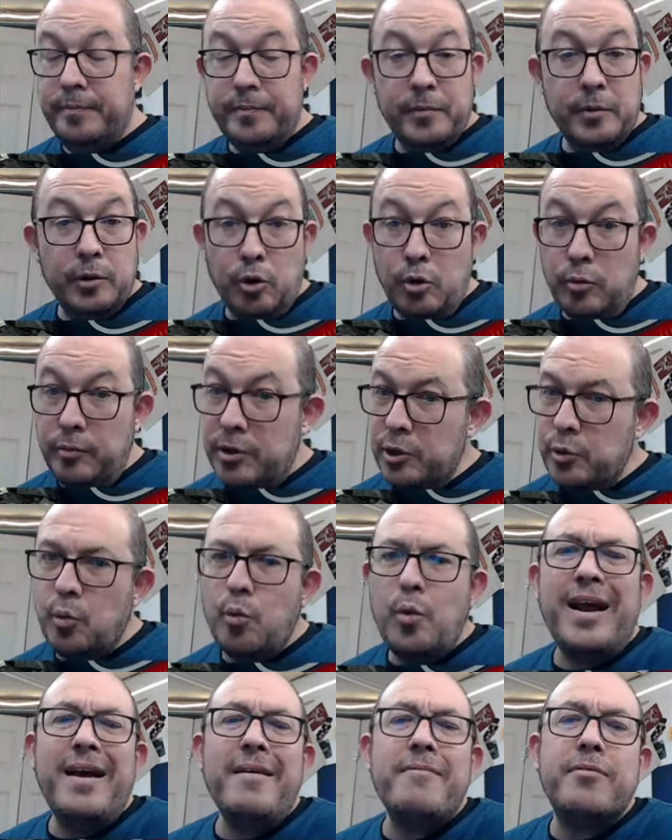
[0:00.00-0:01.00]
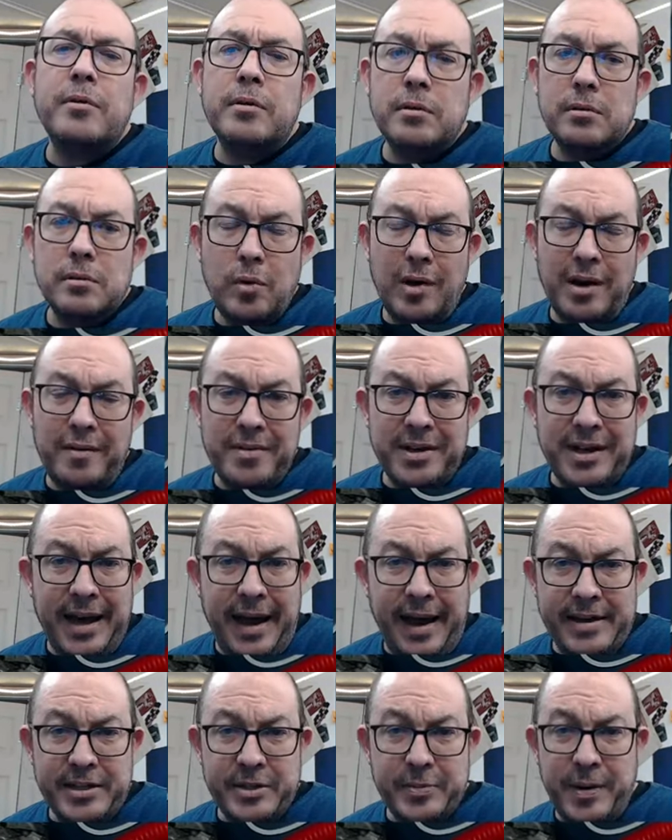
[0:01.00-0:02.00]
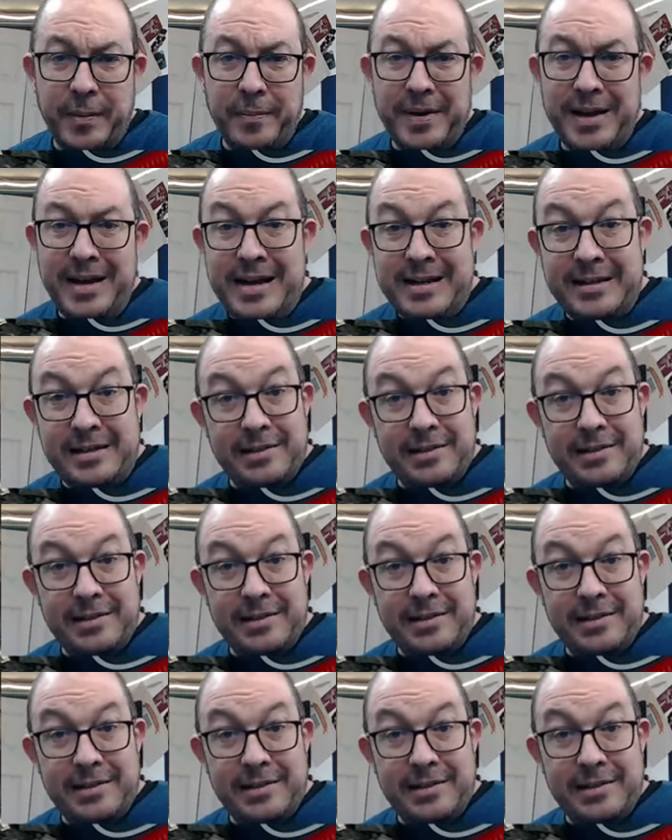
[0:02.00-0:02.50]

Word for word: lube this, whatever the case may be.